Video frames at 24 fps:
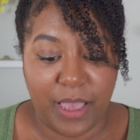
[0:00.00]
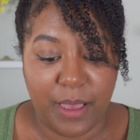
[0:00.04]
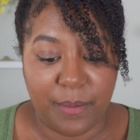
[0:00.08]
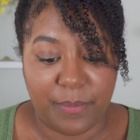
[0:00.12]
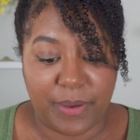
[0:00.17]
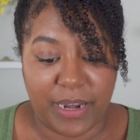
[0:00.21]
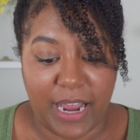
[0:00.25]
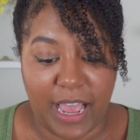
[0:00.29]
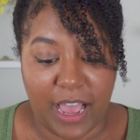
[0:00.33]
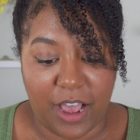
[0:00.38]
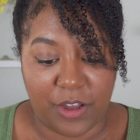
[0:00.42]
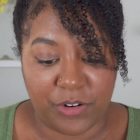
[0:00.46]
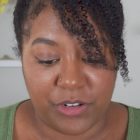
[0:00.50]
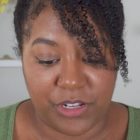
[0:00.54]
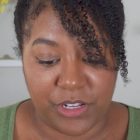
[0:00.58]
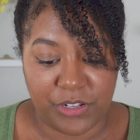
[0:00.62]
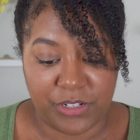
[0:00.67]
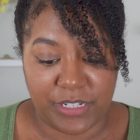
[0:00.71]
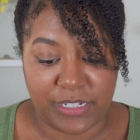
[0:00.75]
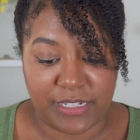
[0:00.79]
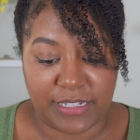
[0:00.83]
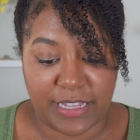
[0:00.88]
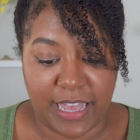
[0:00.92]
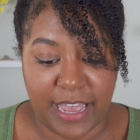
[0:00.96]
But how do you
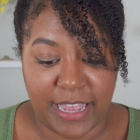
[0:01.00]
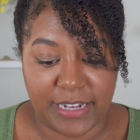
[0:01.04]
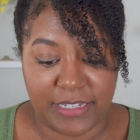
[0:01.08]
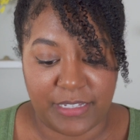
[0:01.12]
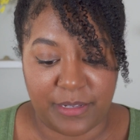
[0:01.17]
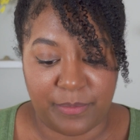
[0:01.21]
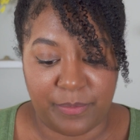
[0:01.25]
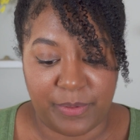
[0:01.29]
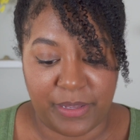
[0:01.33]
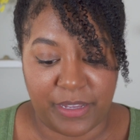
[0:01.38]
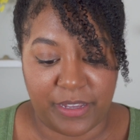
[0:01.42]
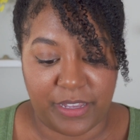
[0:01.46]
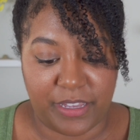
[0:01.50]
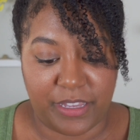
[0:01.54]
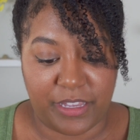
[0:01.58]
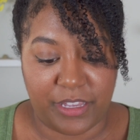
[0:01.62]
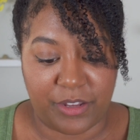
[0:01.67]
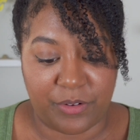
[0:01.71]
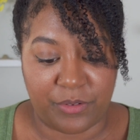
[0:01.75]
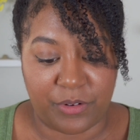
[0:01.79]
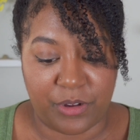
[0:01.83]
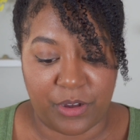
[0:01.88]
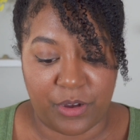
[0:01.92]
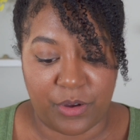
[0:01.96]
decide to be a
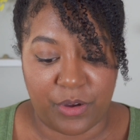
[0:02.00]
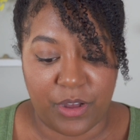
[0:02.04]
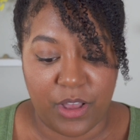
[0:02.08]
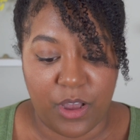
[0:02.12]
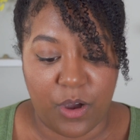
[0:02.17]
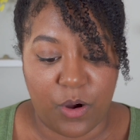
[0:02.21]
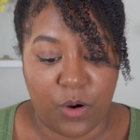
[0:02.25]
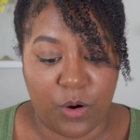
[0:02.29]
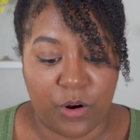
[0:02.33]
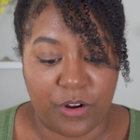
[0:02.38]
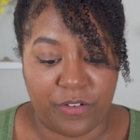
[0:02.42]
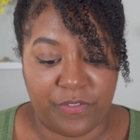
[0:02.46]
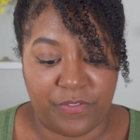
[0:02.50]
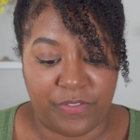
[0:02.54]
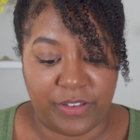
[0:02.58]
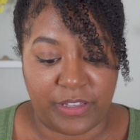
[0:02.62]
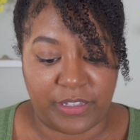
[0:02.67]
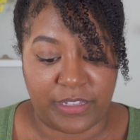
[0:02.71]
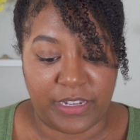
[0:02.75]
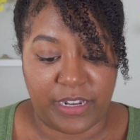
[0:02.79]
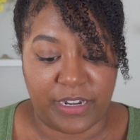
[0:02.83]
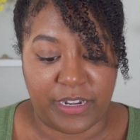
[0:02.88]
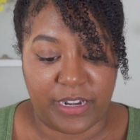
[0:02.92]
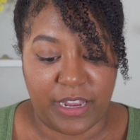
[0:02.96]
hero or a
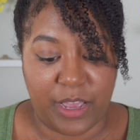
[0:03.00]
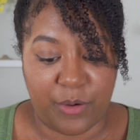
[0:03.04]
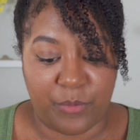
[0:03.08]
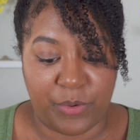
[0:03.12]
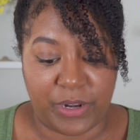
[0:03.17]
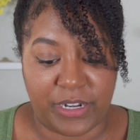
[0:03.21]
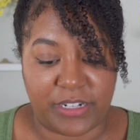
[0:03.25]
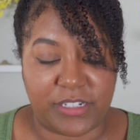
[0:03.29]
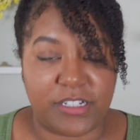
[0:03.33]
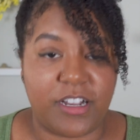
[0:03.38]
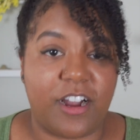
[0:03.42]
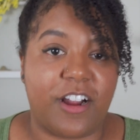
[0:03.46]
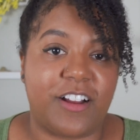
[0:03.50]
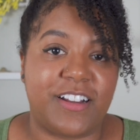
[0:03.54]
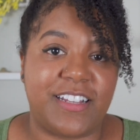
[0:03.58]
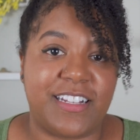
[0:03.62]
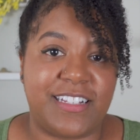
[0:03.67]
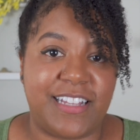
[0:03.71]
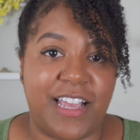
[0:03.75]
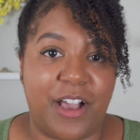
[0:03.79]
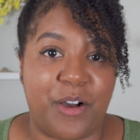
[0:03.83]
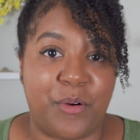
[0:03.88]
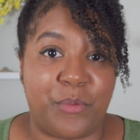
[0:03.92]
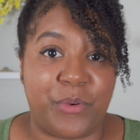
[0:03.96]
villain when it's hard to
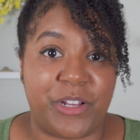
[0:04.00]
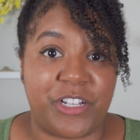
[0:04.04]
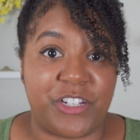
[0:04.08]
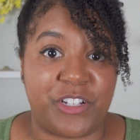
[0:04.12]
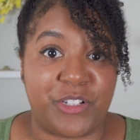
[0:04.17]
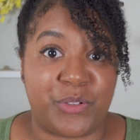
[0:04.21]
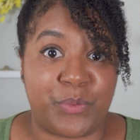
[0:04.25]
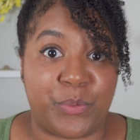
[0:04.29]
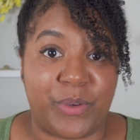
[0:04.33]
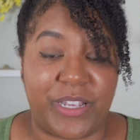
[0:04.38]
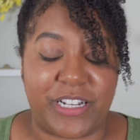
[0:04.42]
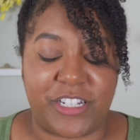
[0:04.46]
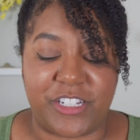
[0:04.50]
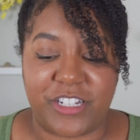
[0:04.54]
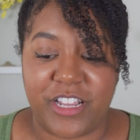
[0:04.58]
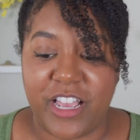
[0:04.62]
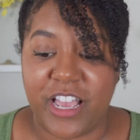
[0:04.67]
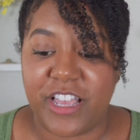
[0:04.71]
tell which is which?